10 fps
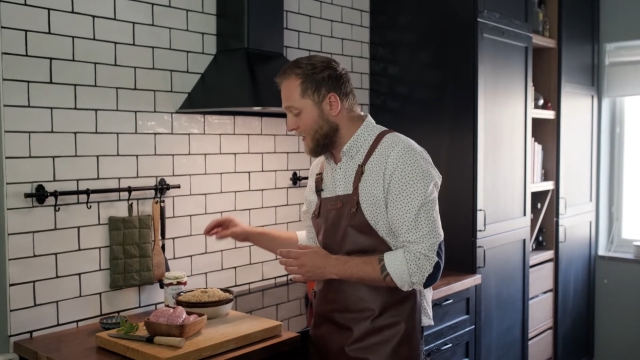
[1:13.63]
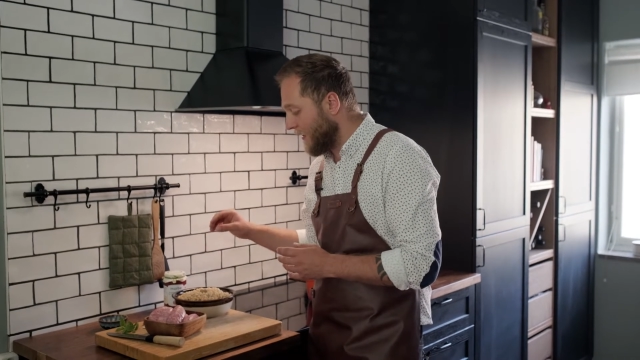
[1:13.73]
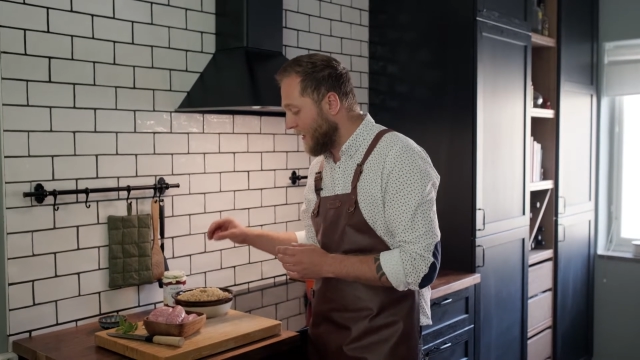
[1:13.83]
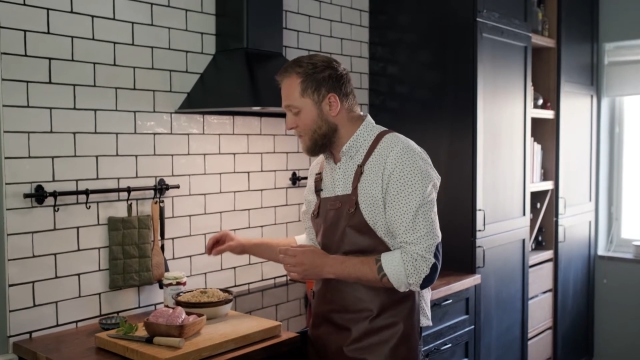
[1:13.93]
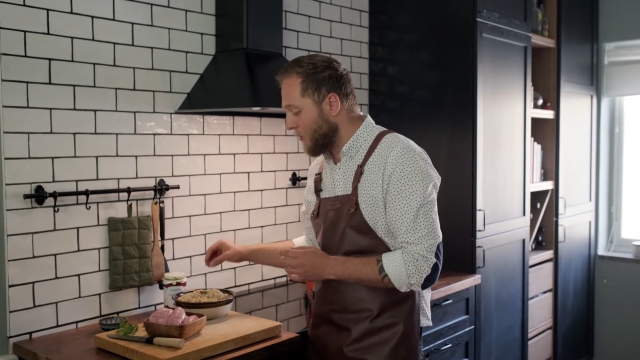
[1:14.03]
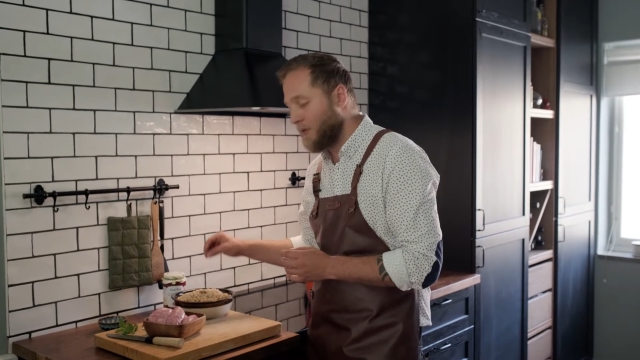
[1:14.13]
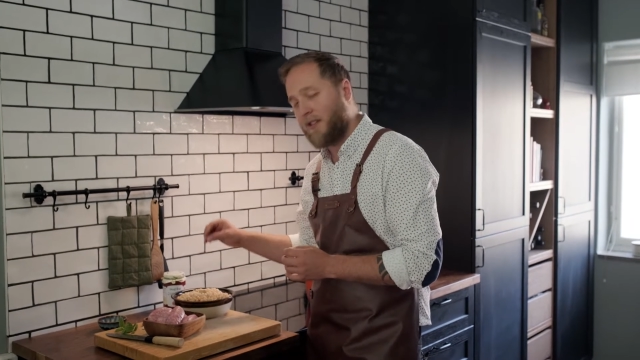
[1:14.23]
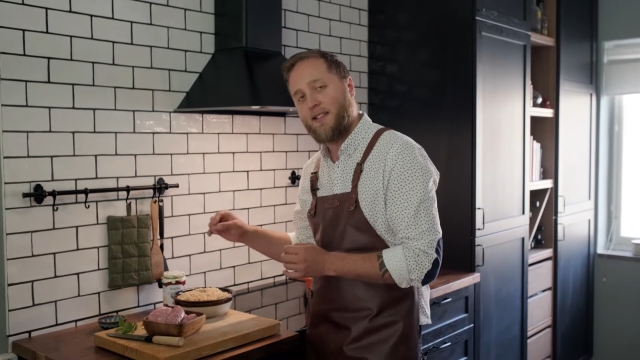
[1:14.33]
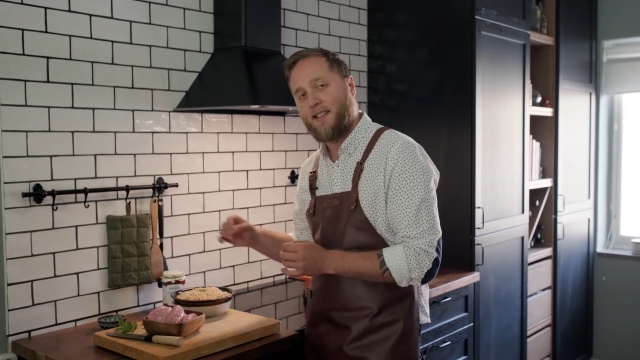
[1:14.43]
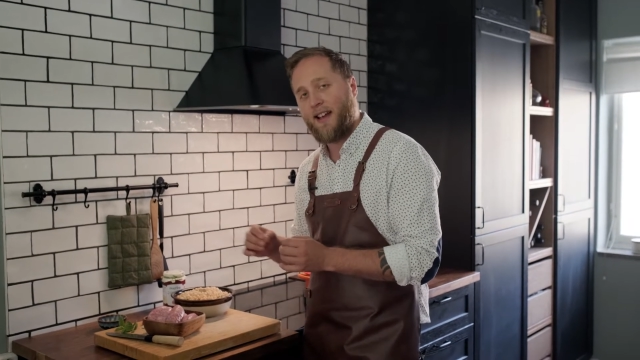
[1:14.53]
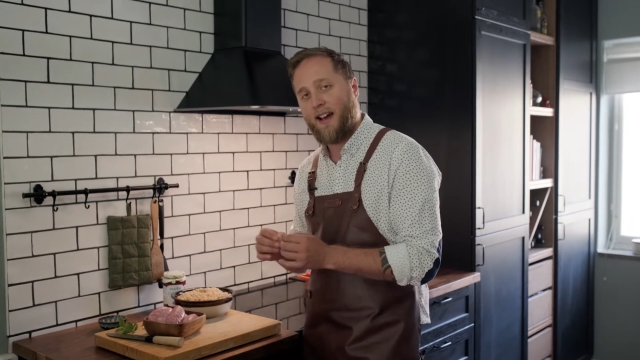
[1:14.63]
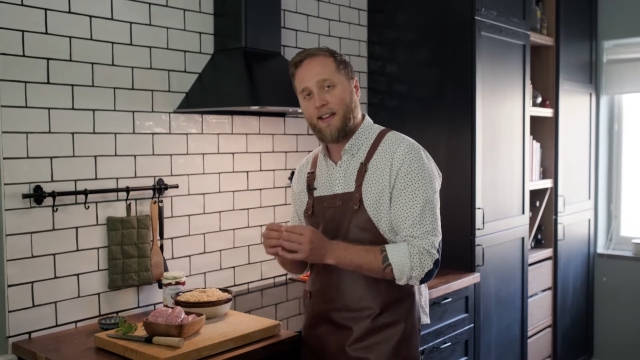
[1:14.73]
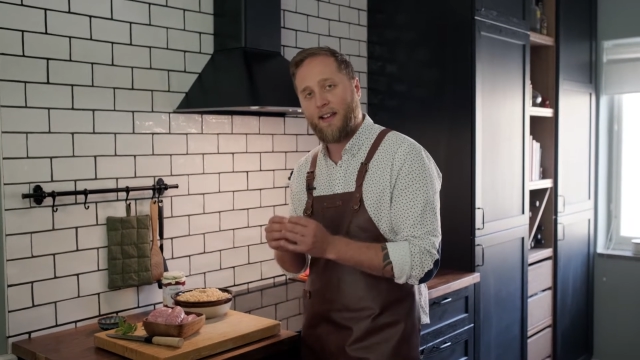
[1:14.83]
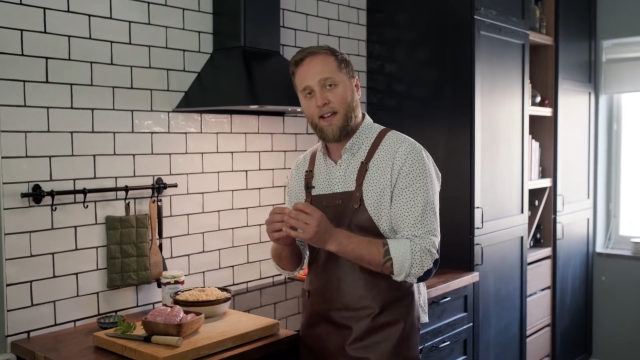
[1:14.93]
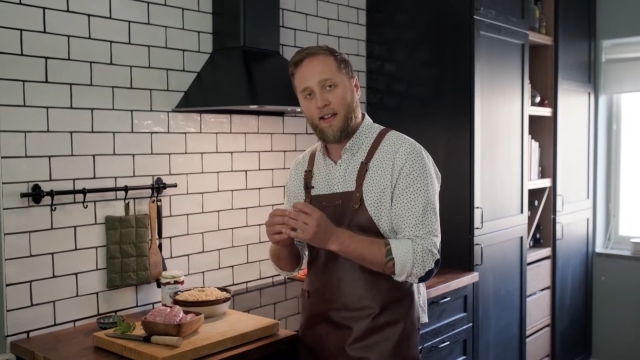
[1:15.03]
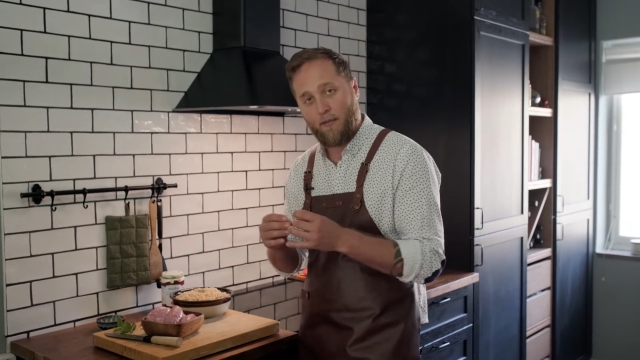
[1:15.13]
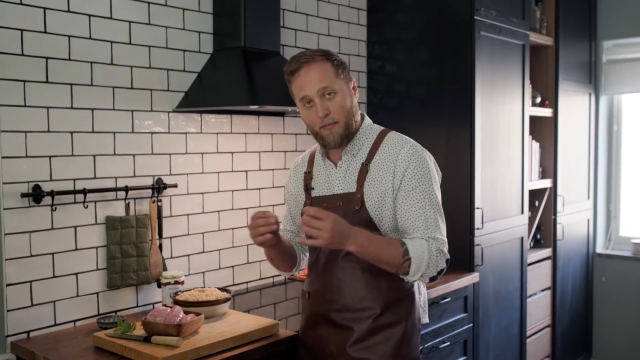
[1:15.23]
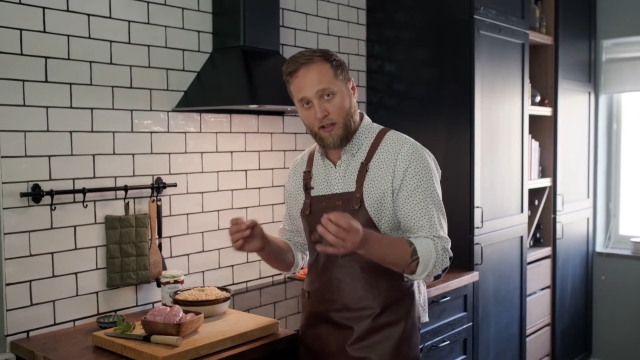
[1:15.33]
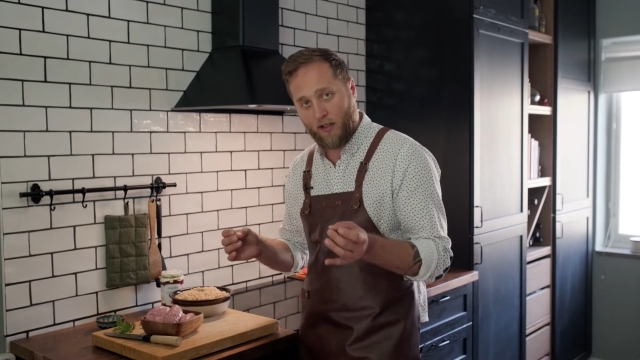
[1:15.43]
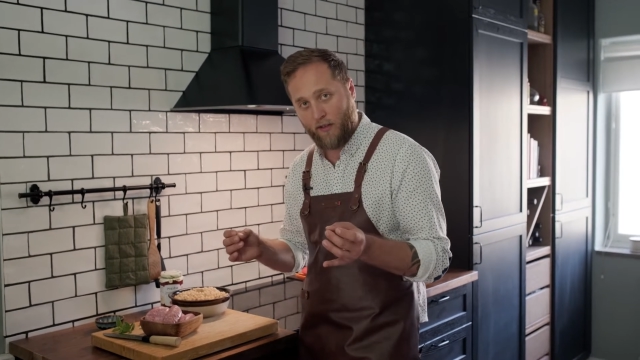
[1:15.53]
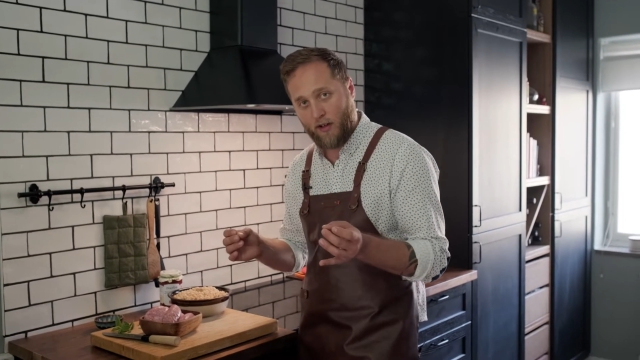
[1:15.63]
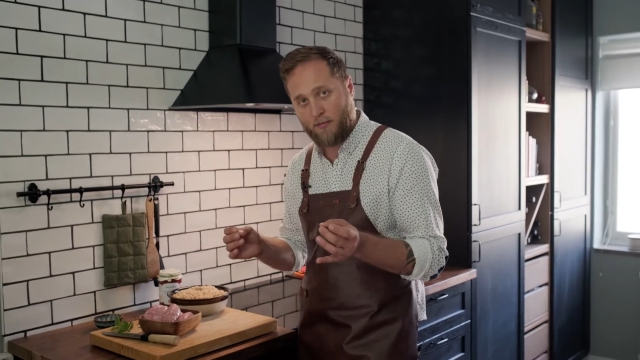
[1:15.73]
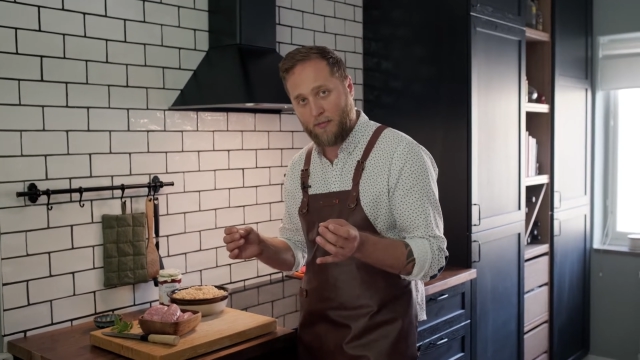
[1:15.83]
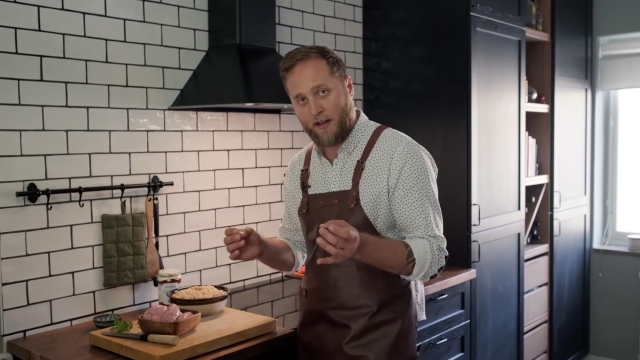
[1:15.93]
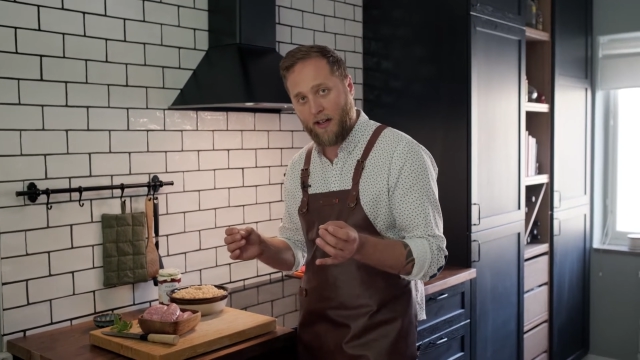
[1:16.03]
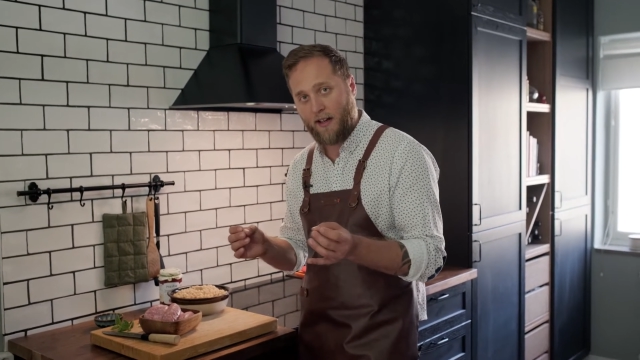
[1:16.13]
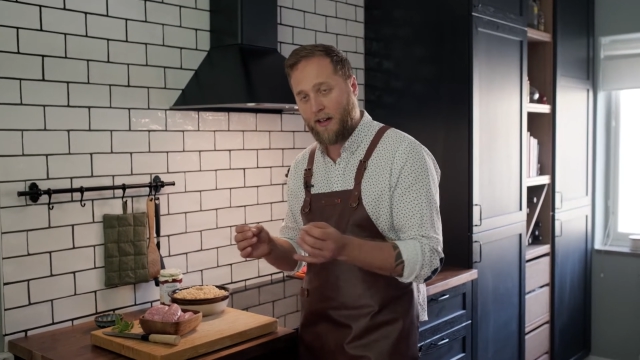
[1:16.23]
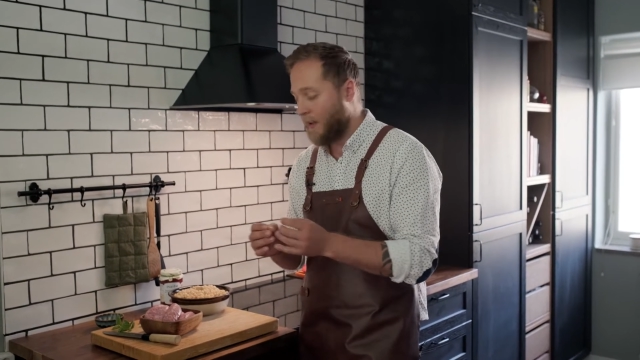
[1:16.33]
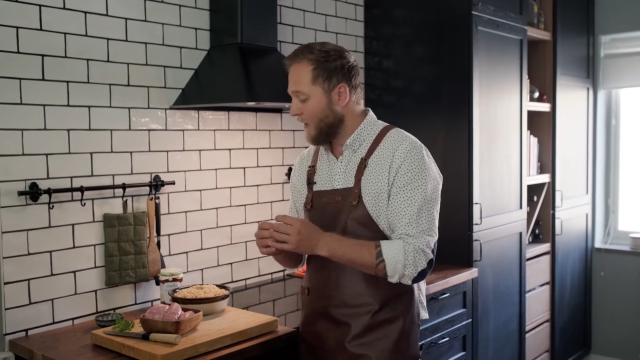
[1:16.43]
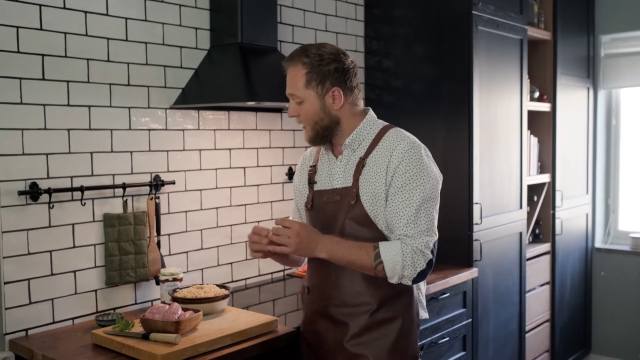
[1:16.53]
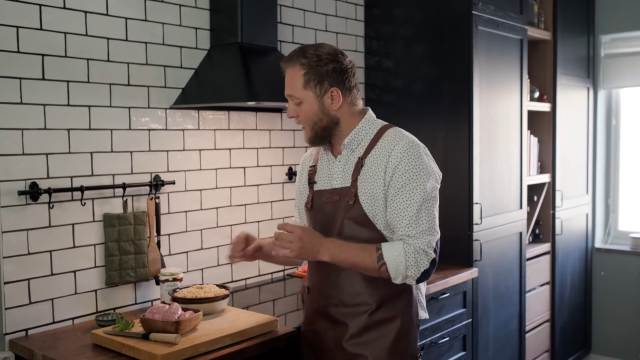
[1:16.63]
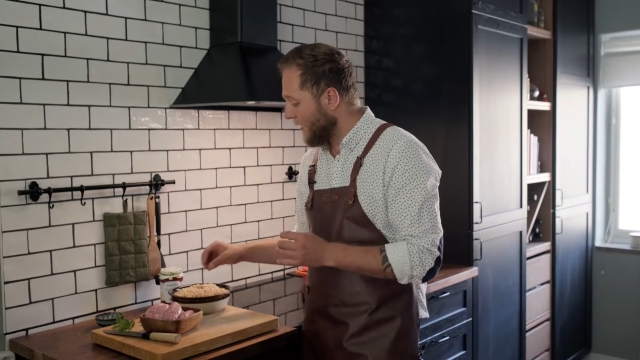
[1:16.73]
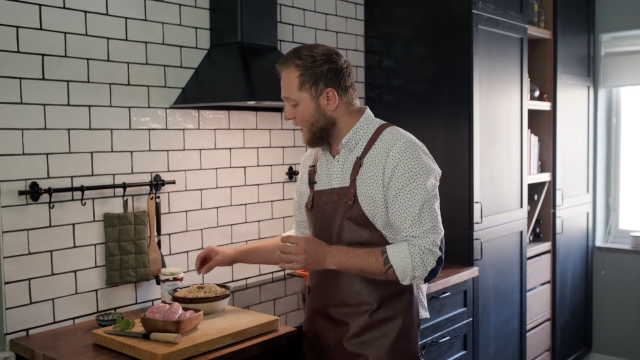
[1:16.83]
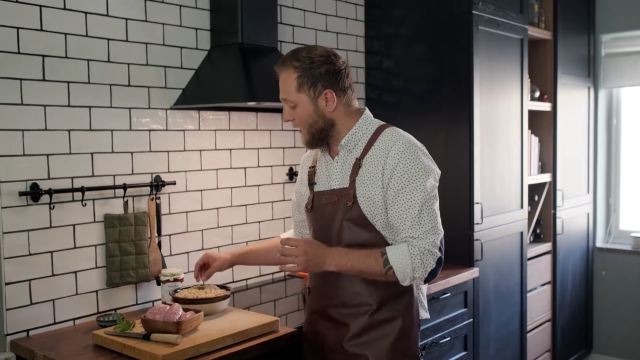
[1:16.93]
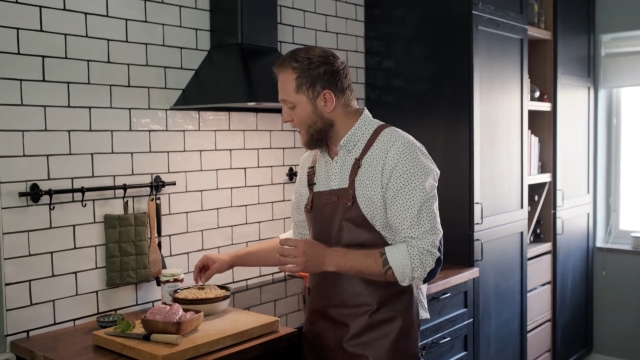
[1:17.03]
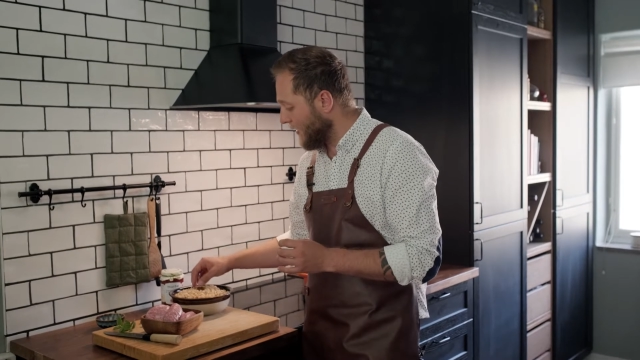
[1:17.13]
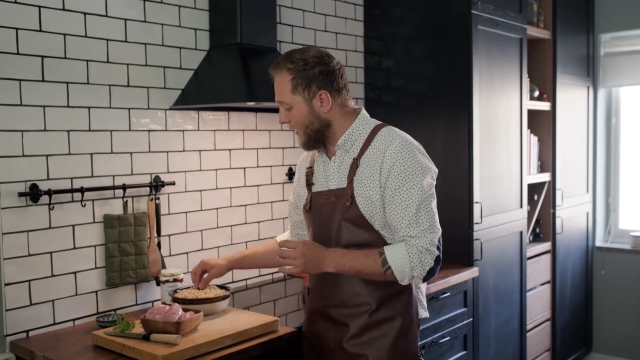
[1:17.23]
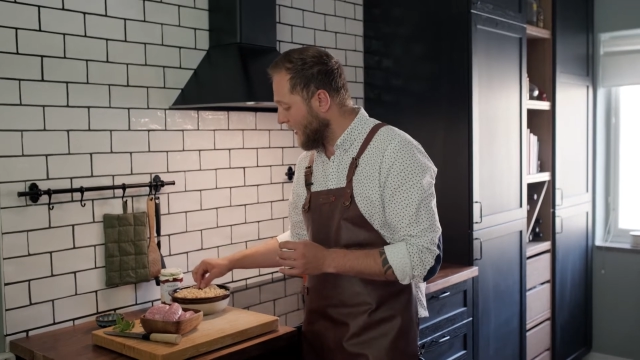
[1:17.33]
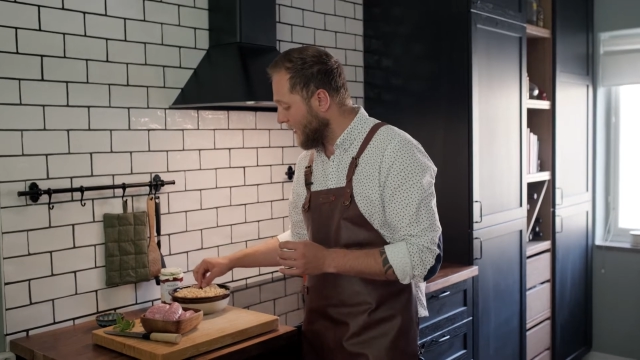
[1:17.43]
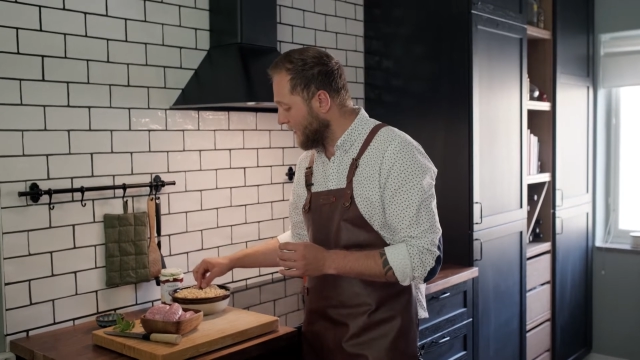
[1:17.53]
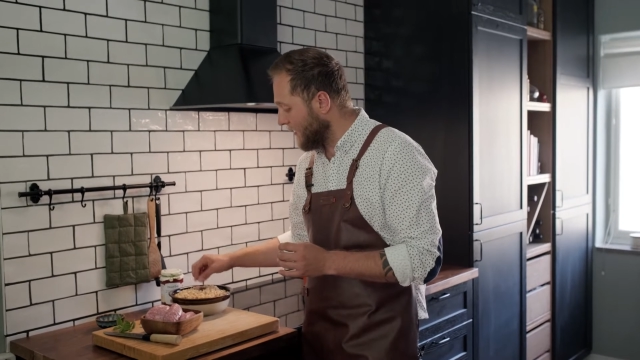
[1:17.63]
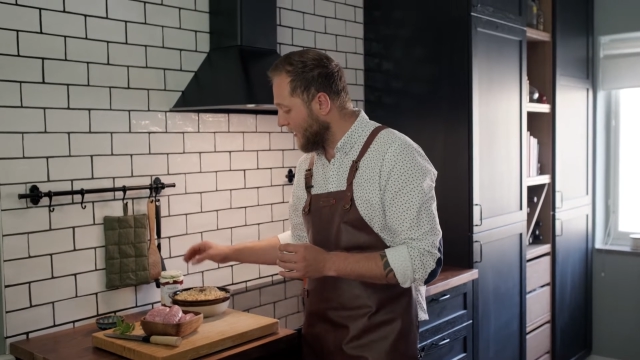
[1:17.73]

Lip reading: I put inside a little bit of rosemary and